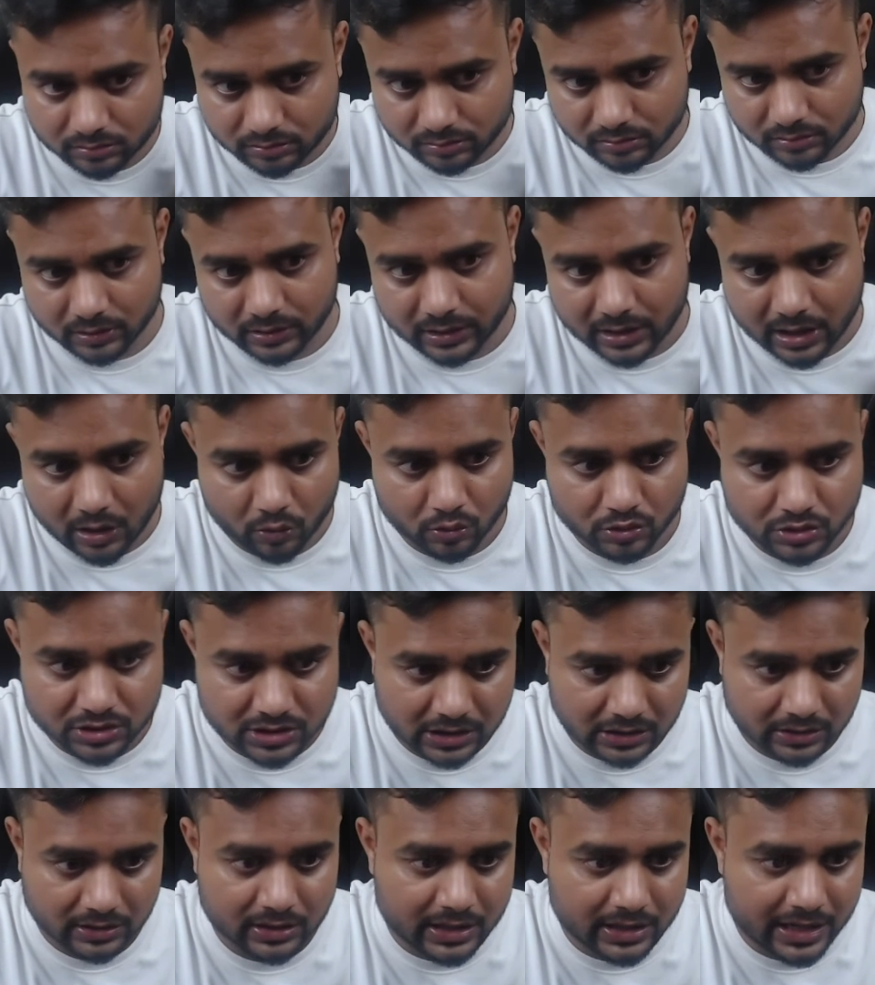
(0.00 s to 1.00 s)
Now
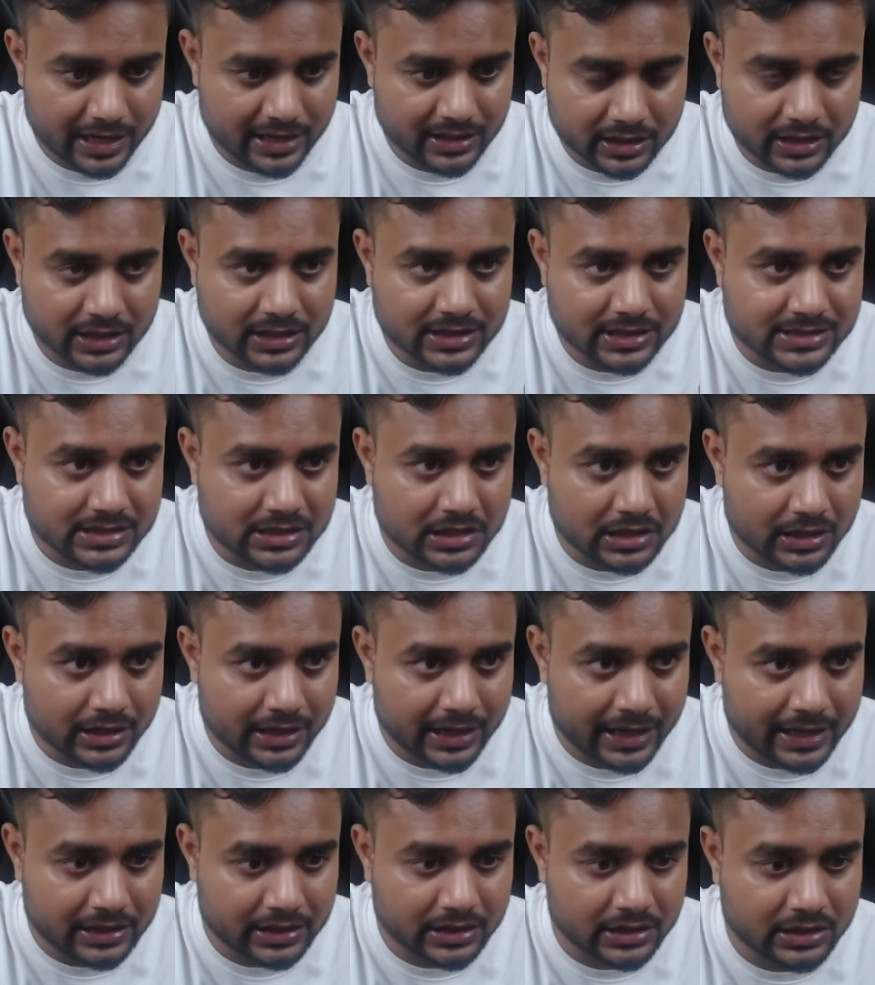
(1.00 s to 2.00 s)
see, entity is there,
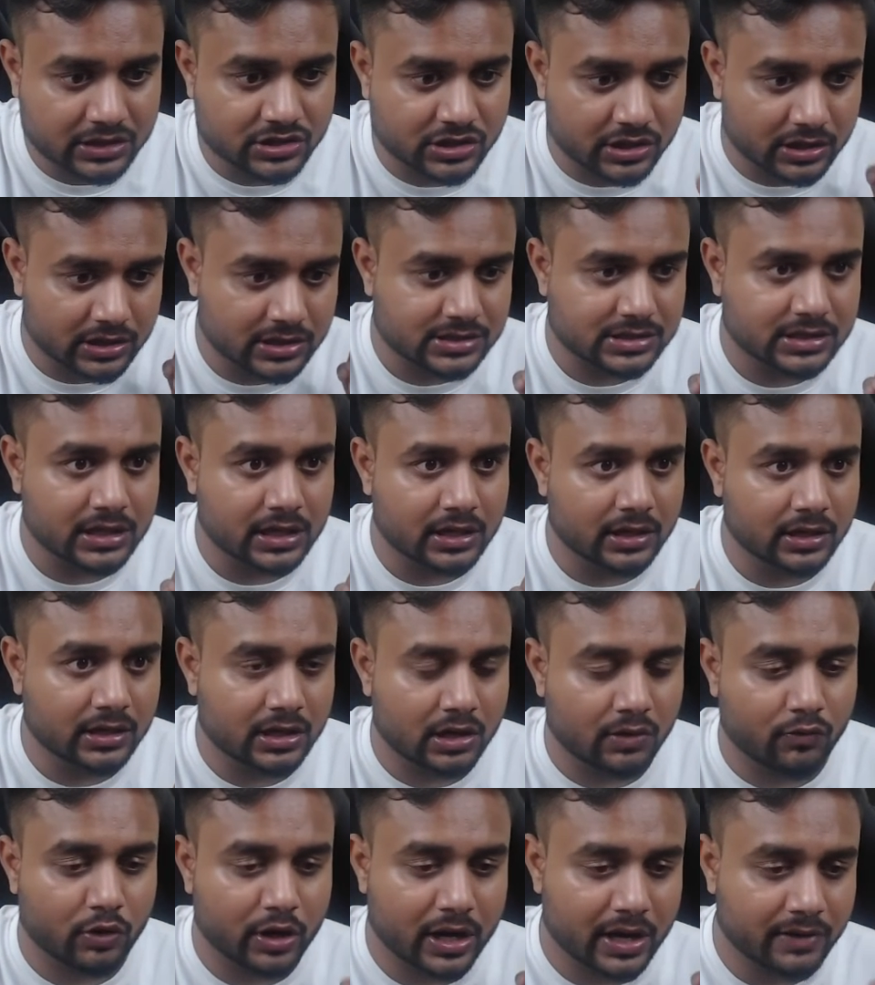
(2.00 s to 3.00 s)
entity chain is there. Now
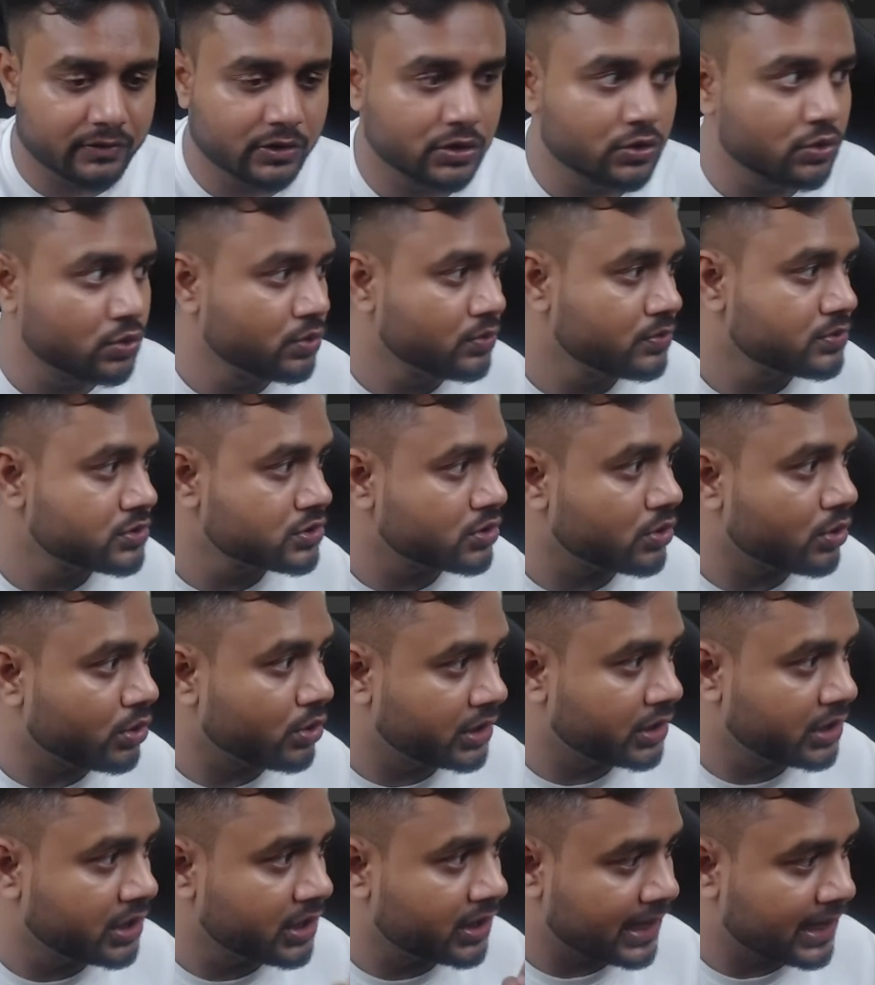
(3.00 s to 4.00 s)
what I will do, so
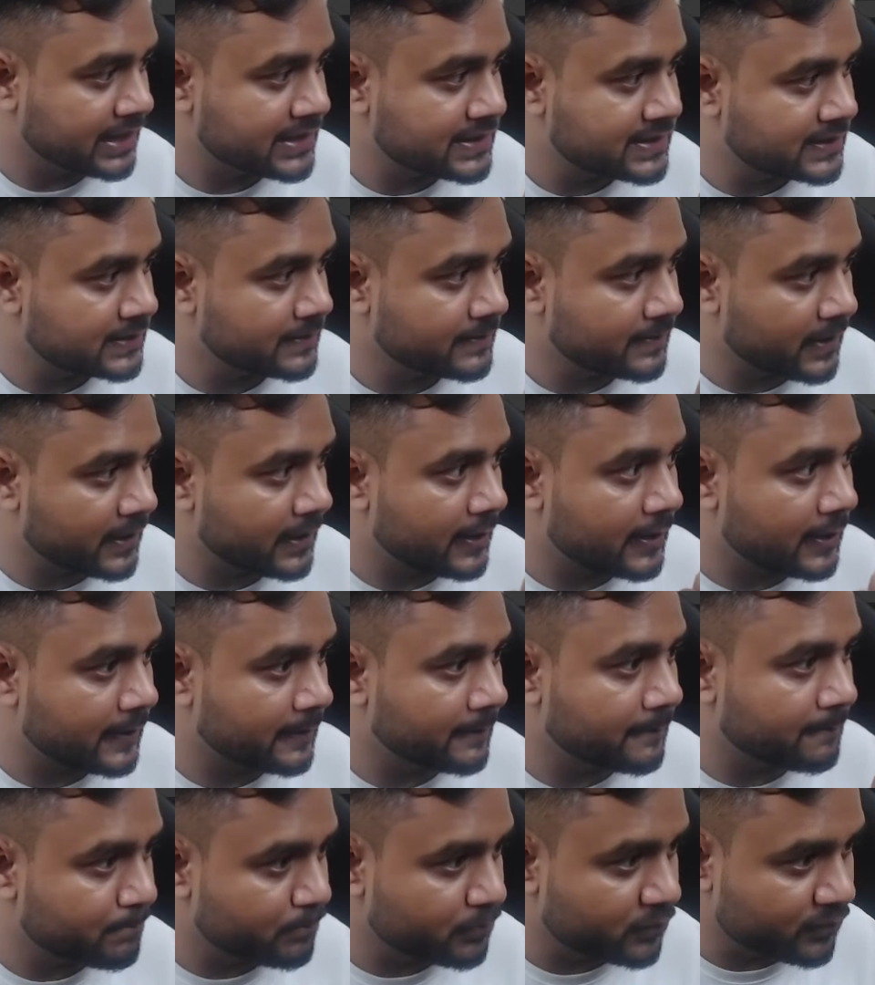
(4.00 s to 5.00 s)
here, guys,
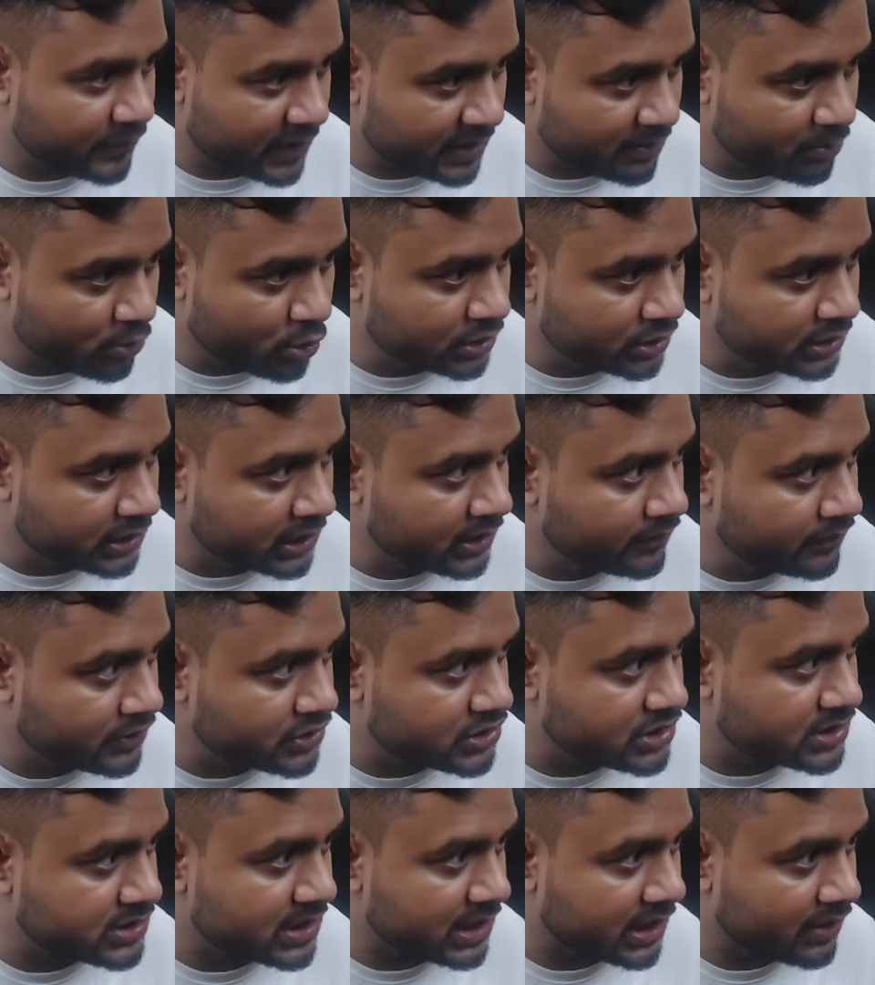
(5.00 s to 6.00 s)
one more thing which
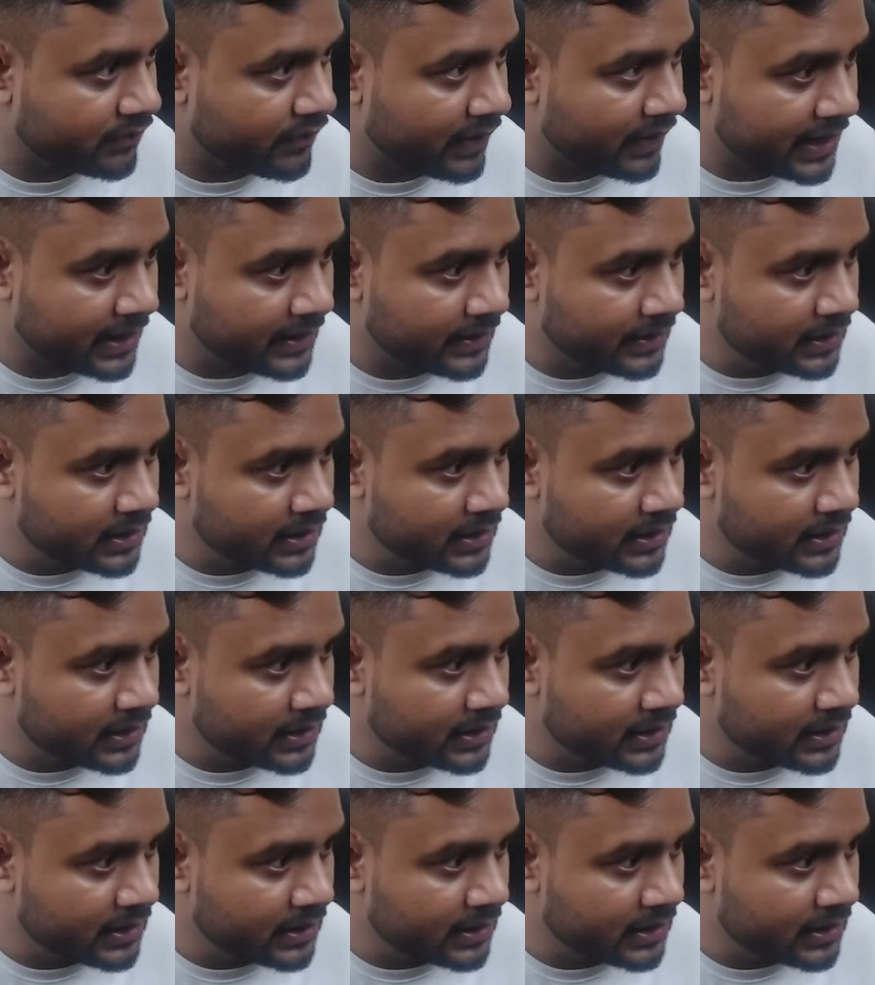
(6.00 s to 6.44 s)
is required.